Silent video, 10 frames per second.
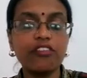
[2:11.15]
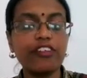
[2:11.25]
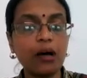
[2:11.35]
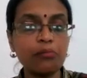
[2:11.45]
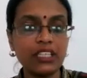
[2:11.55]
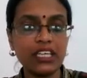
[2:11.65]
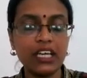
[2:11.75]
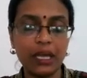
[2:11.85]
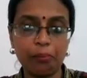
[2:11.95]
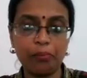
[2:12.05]
from
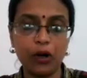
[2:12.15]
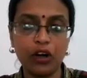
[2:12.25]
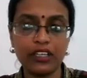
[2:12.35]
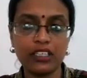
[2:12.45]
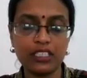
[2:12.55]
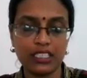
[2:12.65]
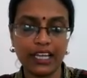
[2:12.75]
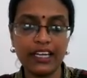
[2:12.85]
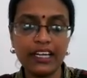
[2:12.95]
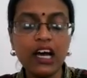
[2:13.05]
the employer's
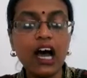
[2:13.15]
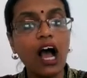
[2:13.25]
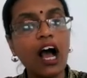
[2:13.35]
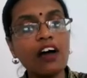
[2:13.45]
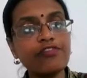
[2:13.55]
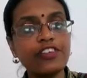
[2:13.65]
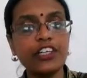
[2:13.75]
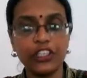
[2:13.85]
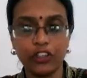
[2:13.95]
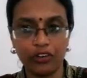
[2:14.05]
side
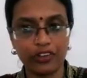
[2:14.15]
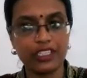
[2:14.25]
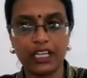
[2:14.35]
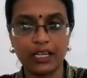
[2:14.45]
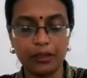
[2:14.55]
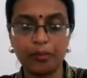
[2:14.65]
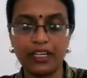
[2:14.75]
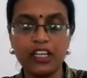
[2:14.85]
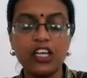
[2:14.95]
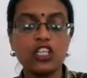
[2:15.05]
after your retirement.